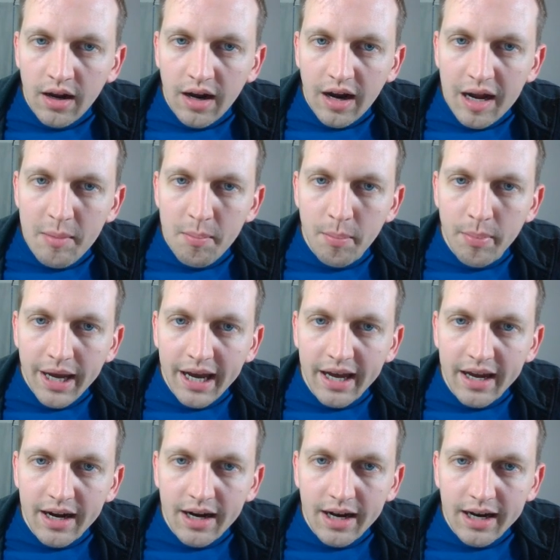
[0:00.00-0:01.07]
I
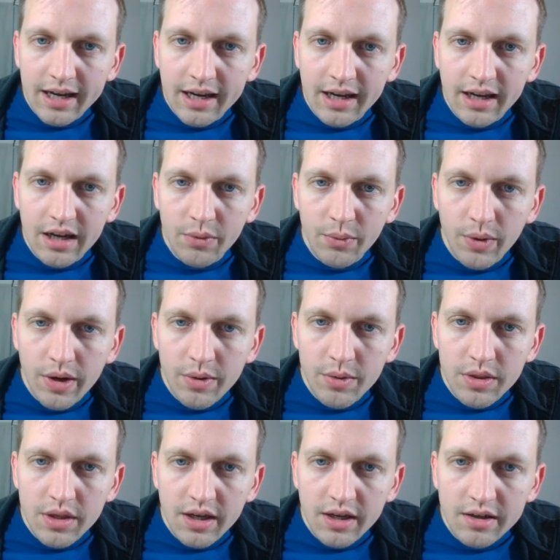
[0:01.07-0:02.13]
bet I can get away with that.
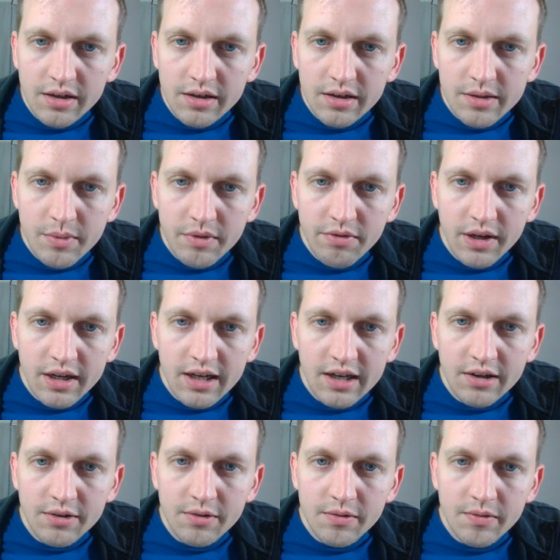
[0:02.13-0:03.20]
Let me find out.
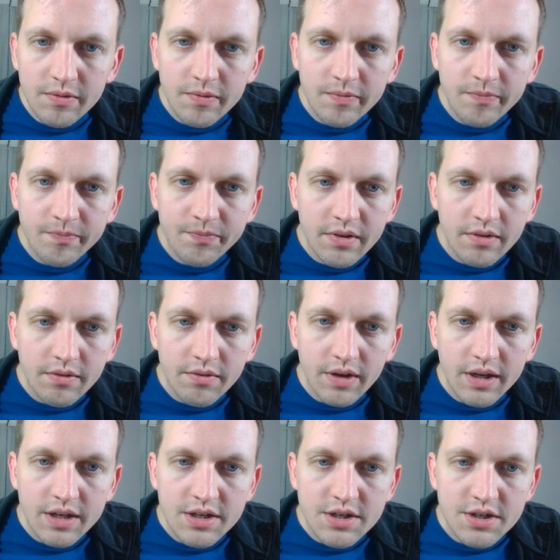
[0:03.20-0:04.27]
If I
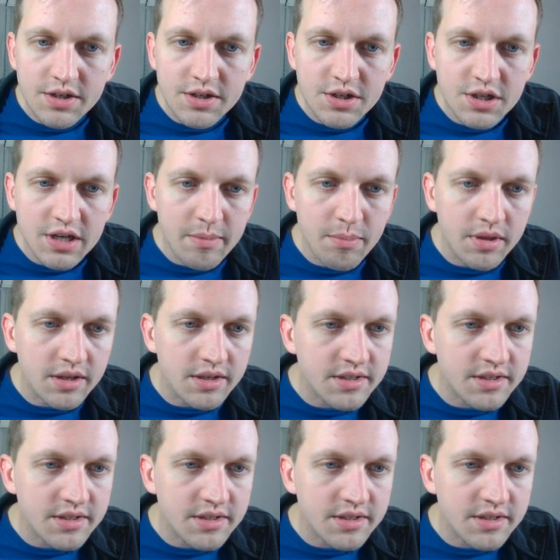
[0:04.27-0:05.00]
just shape this